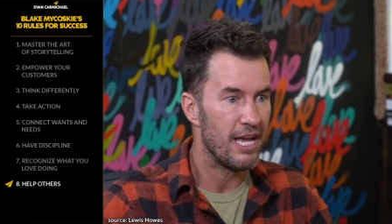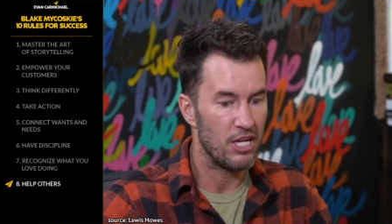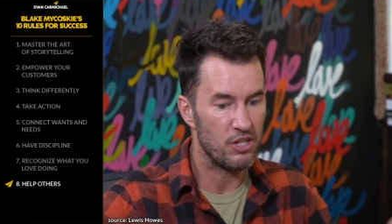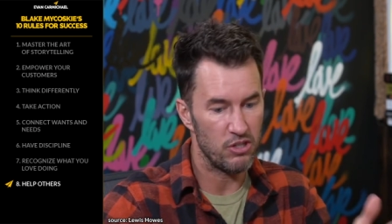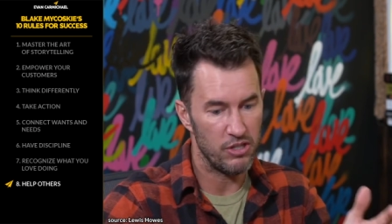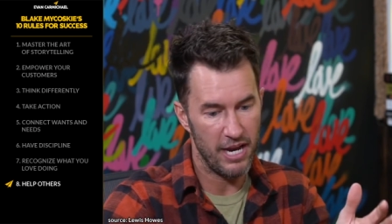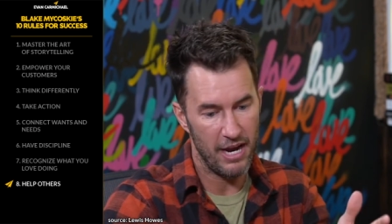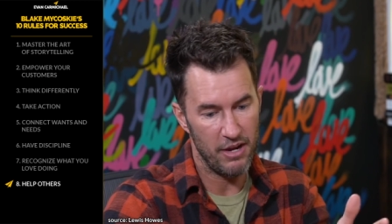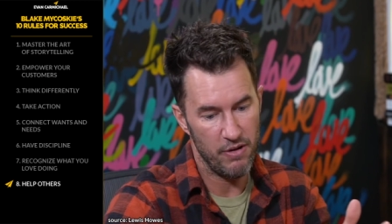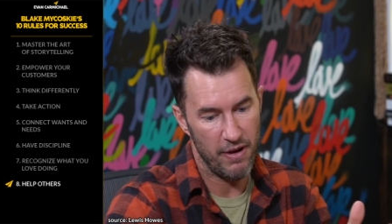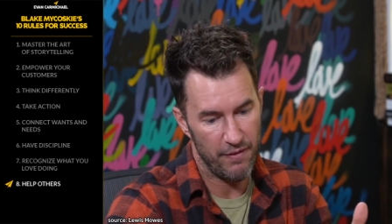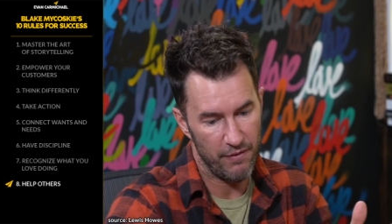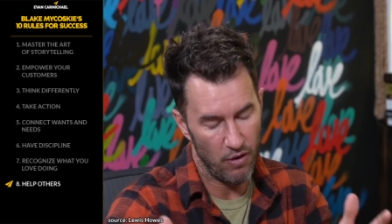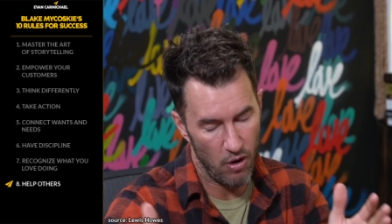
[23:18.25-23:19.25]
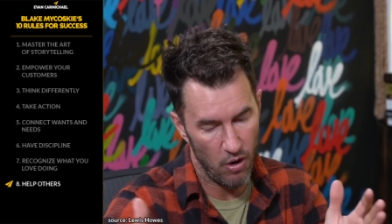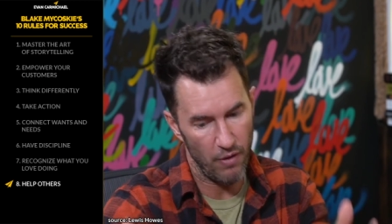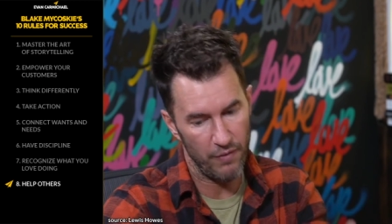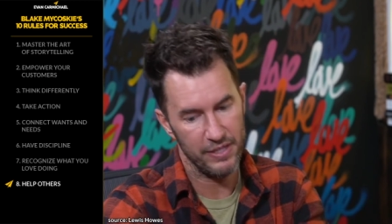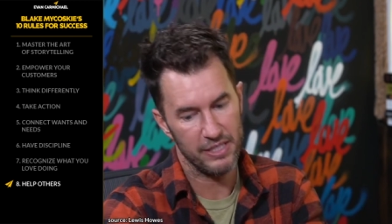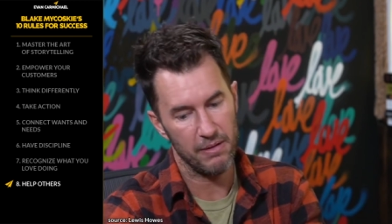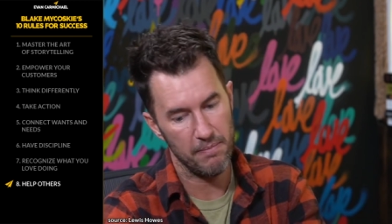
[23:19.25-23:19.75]
and so now you have
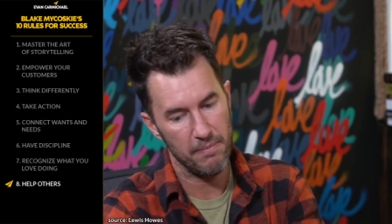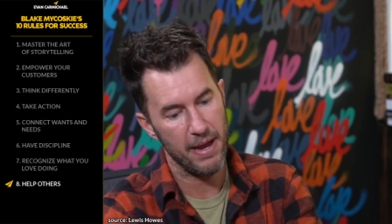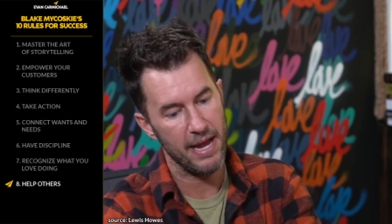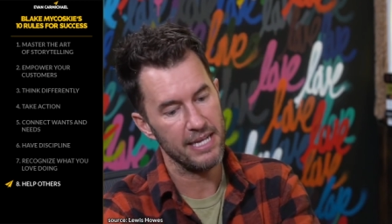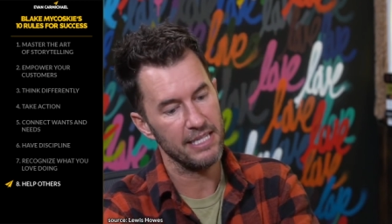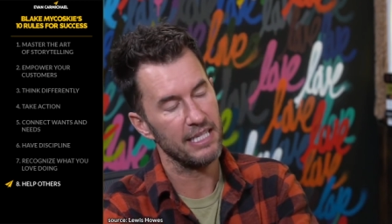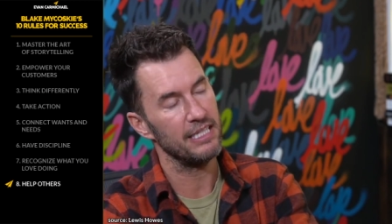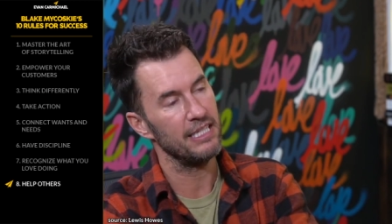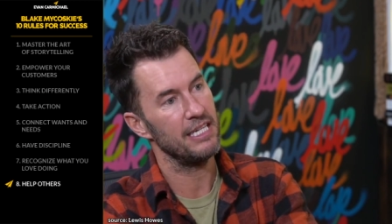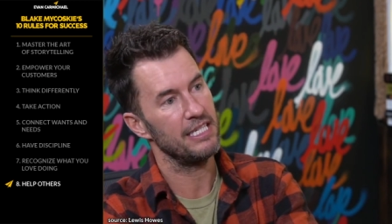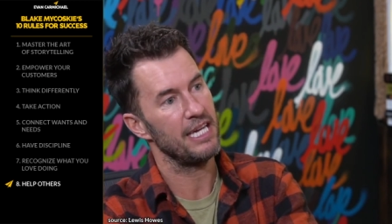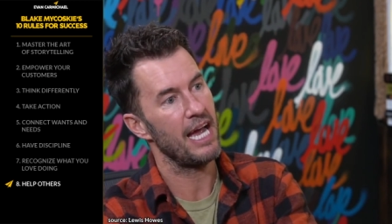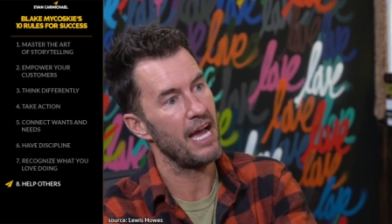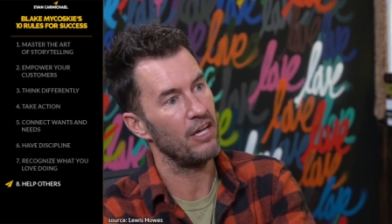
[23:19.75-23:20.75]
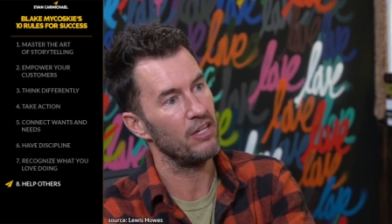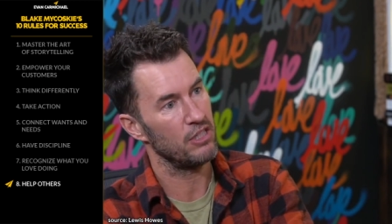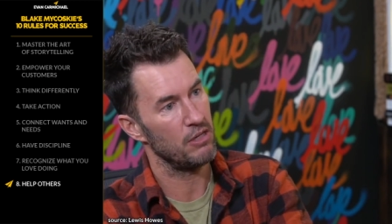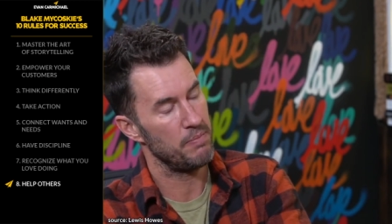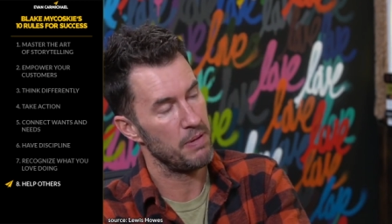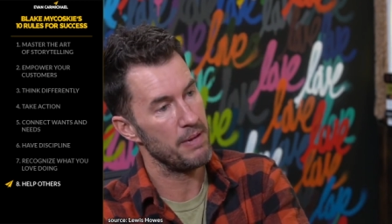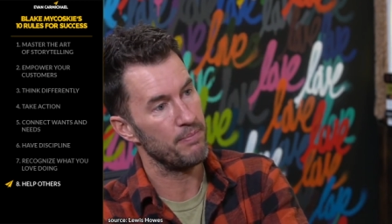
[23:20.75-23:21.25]
all these amazingly
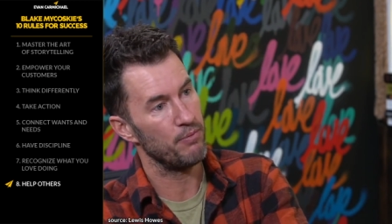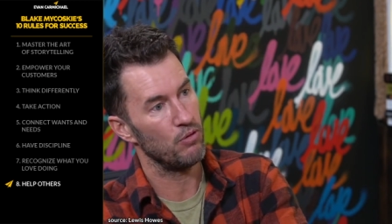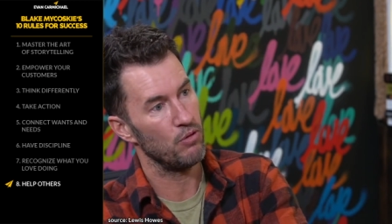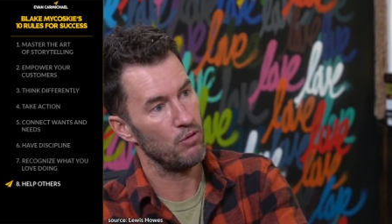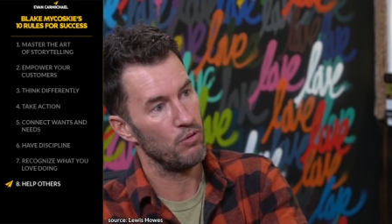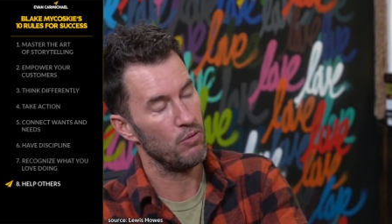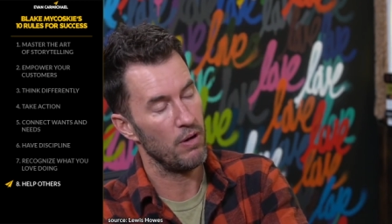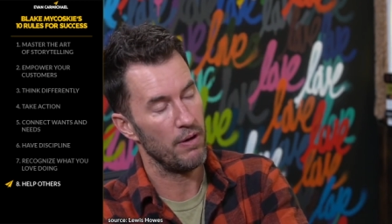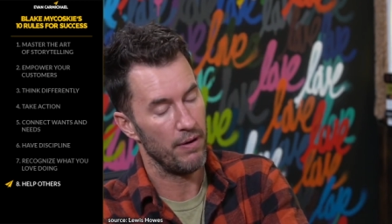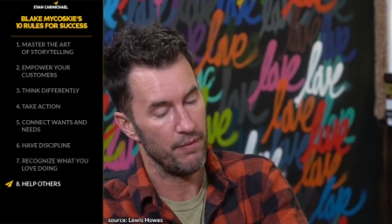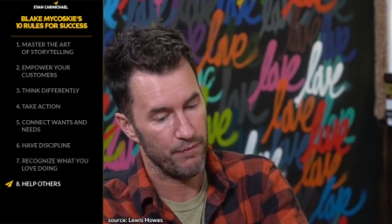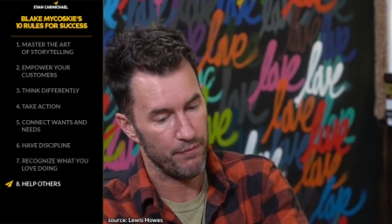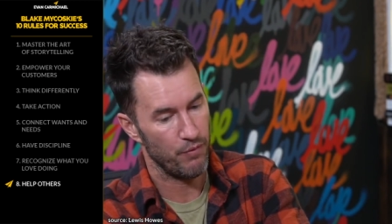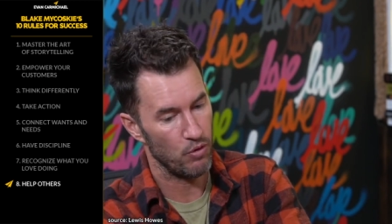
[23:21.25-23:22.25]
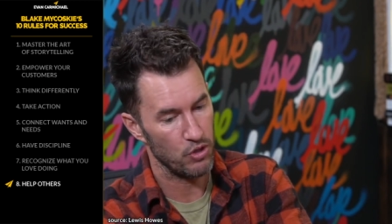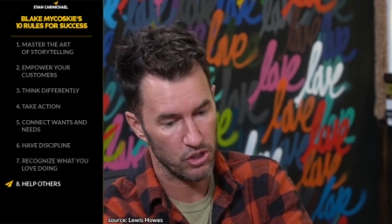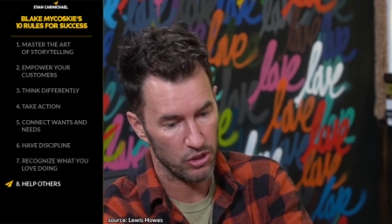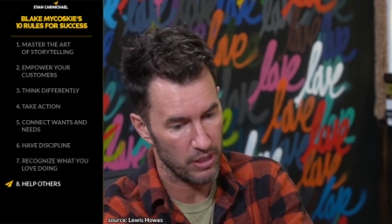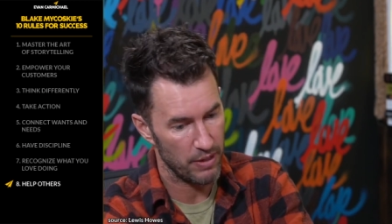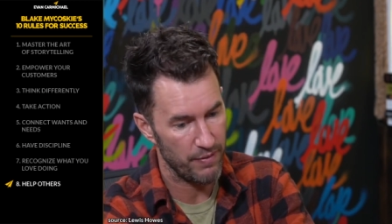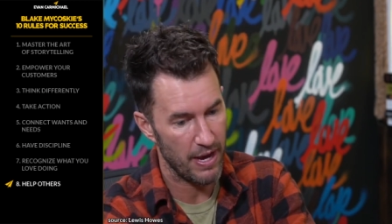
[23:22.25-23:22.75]
talented people who
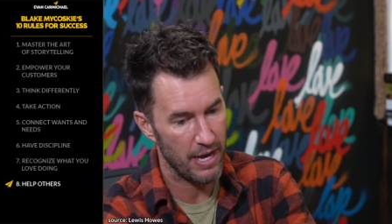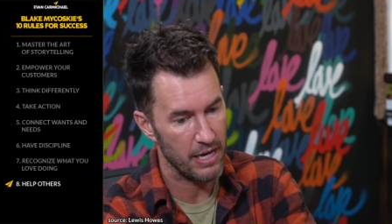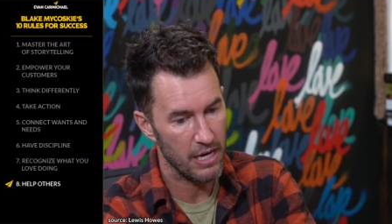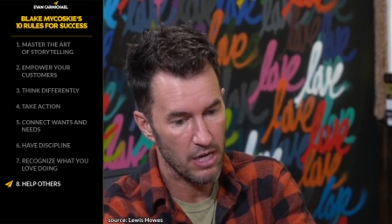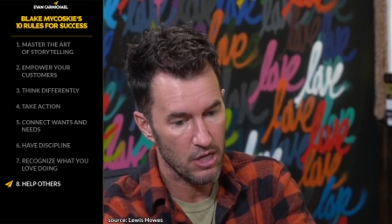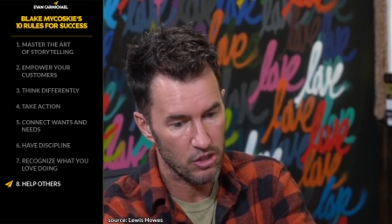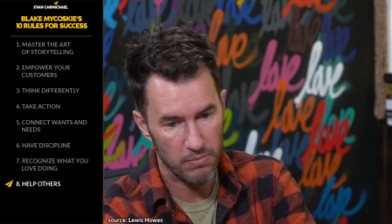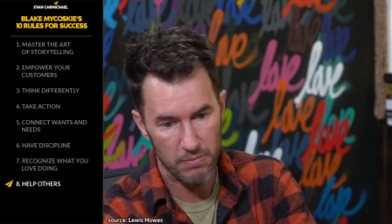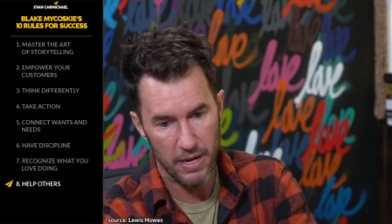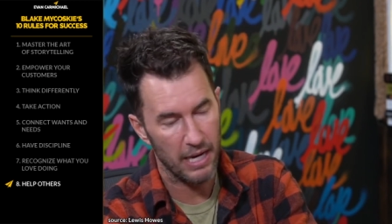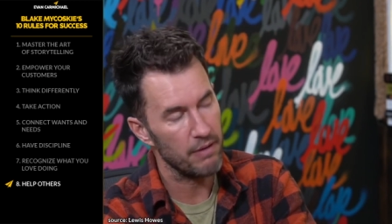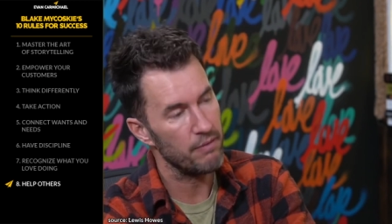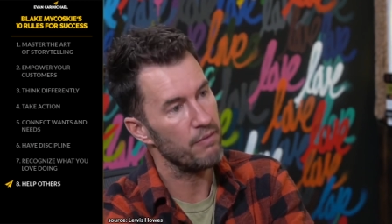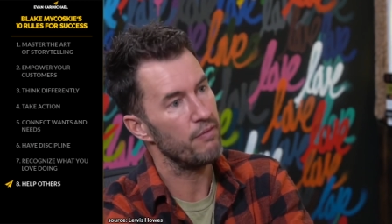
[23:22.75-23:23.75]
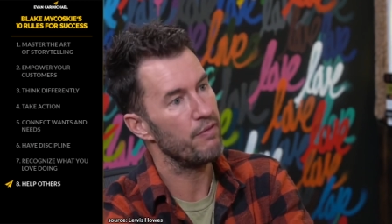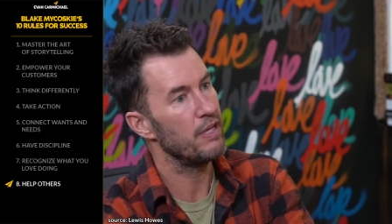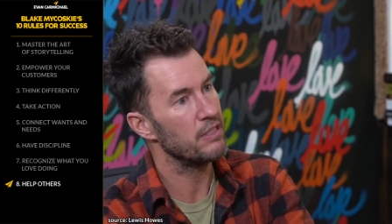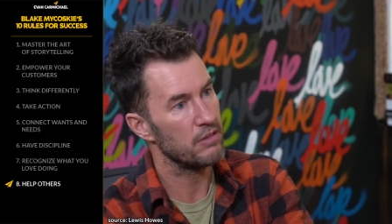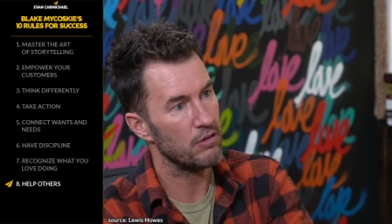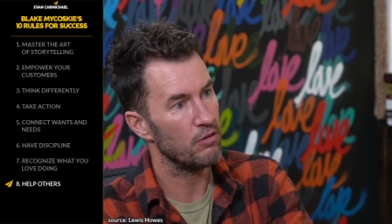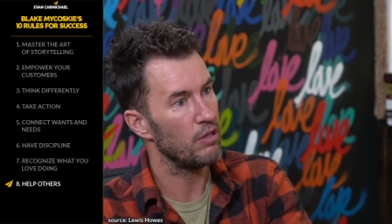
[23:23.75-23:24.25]
unfortunately have had some negative
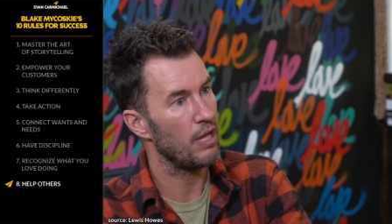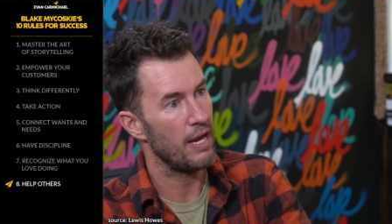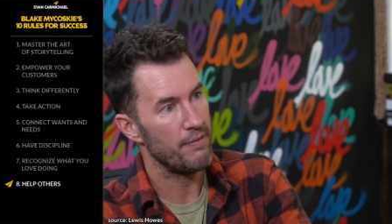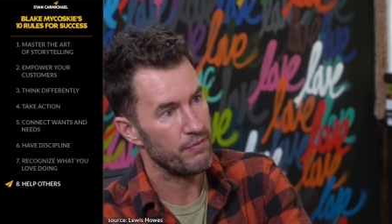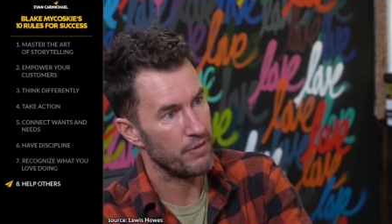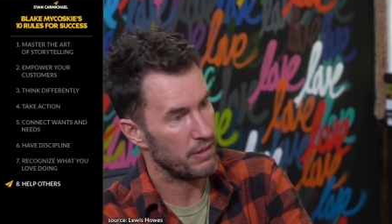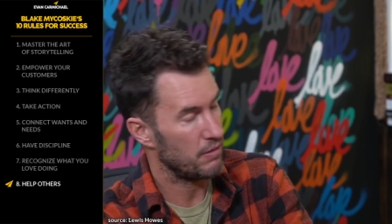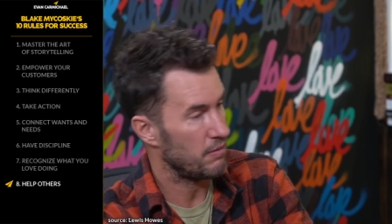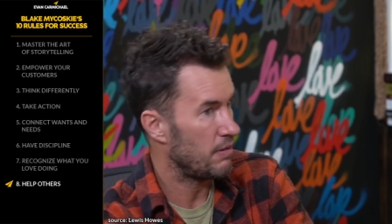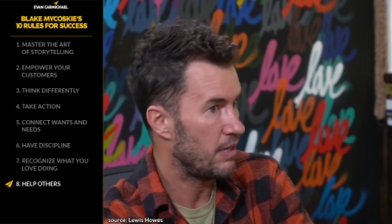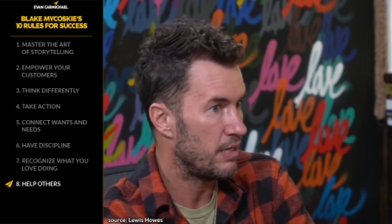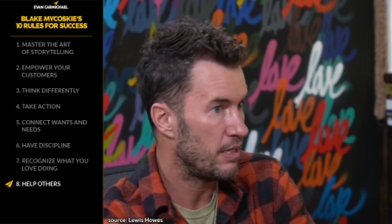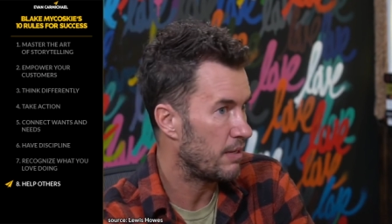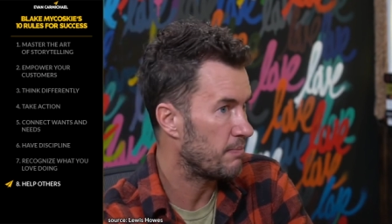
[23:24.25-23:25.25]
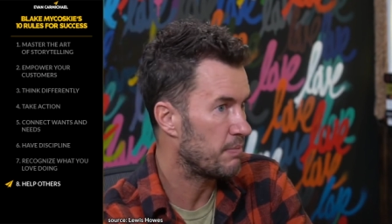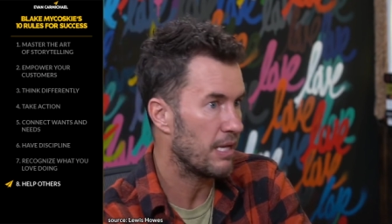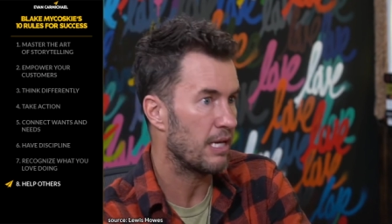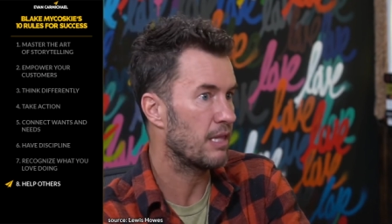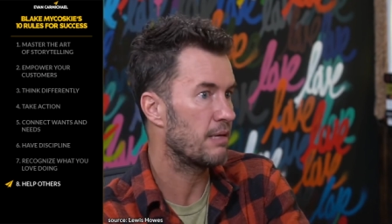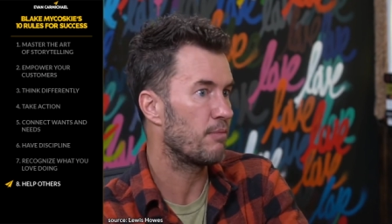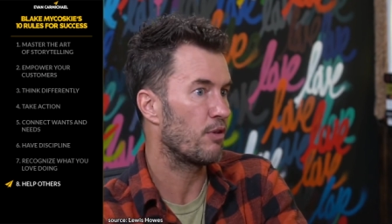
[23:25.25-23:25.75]
events in their life that ended up
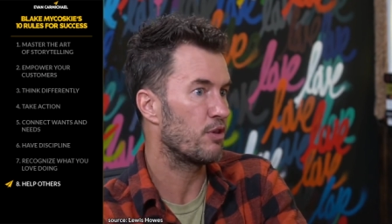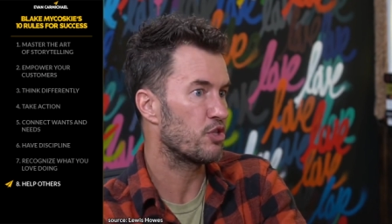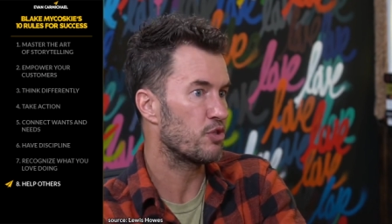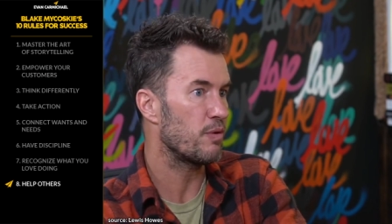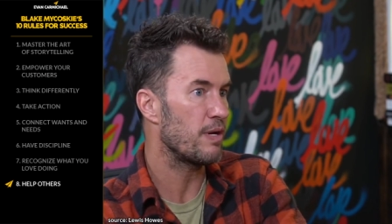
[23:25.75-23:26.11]
getting them on the uh-huh.